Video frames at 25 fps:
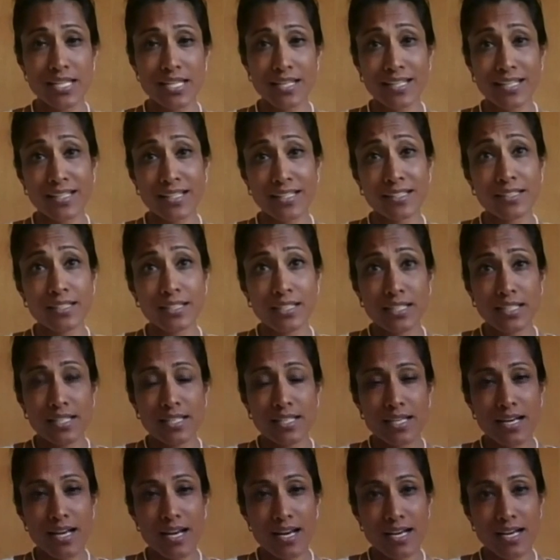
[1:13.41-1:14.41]
Deanna.
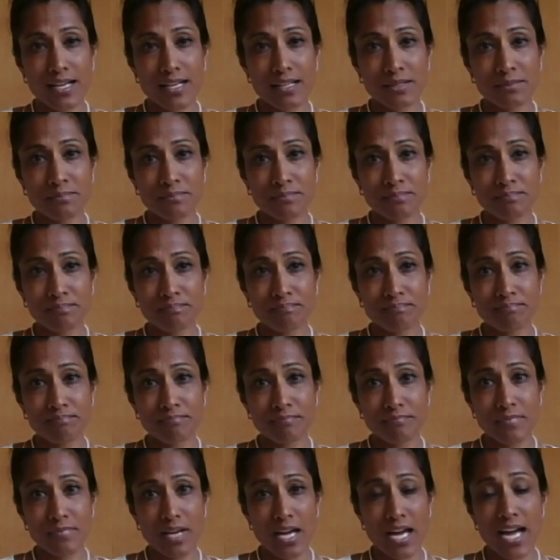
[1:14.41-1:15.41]
Um,
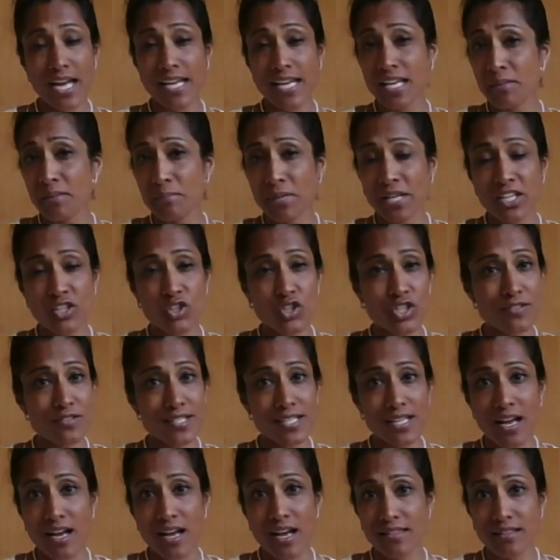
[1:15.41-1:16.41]
I get
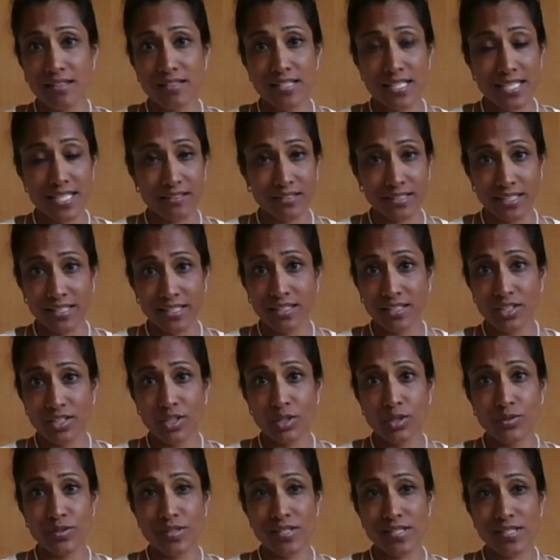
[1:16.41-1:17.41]
patients on the daily
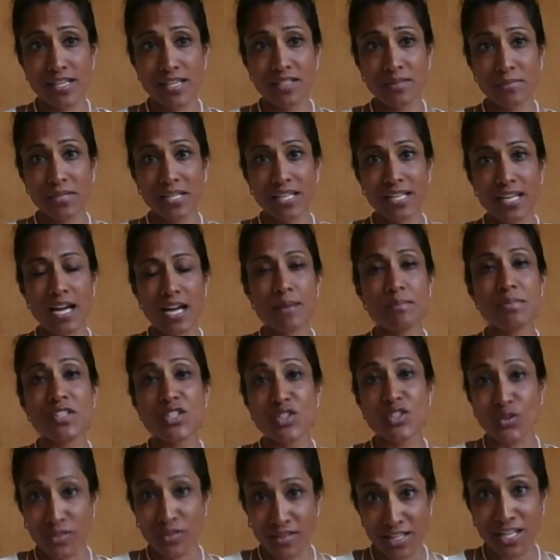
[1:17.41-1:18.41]
who say to me, I'm
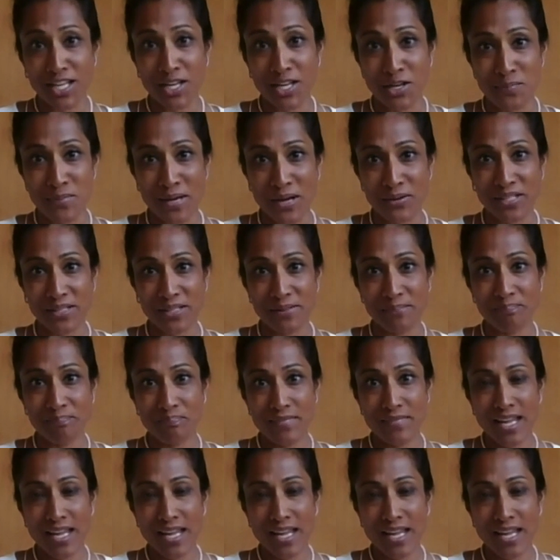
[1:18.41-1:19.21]
still thinking about it.